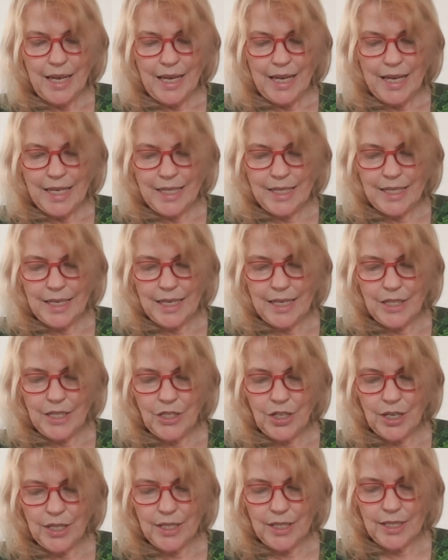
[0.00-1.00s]
His
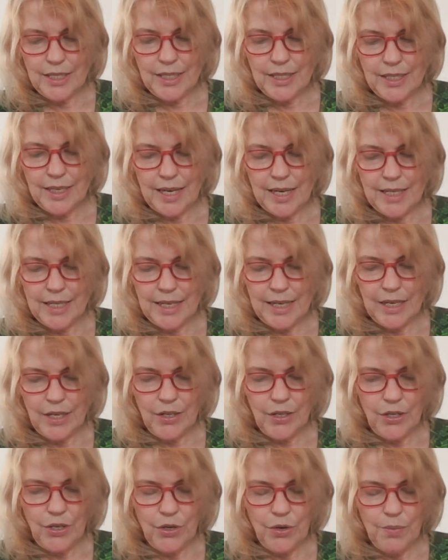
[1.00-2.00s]
injustice and
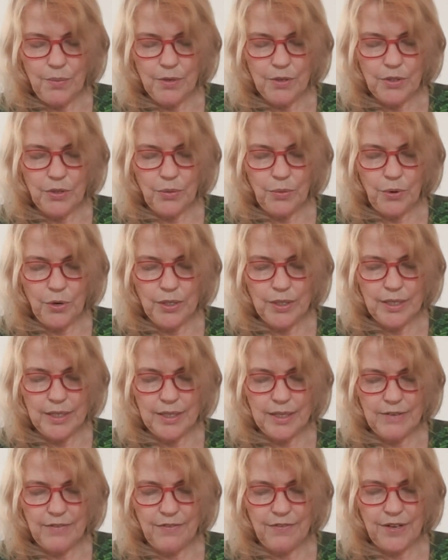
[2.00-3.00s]
ill humor towards
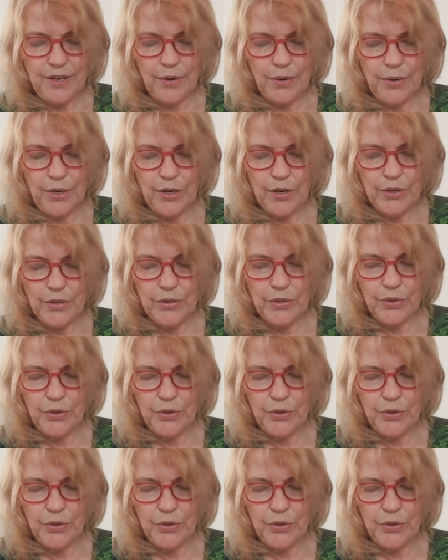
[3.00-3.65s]
his inferiors,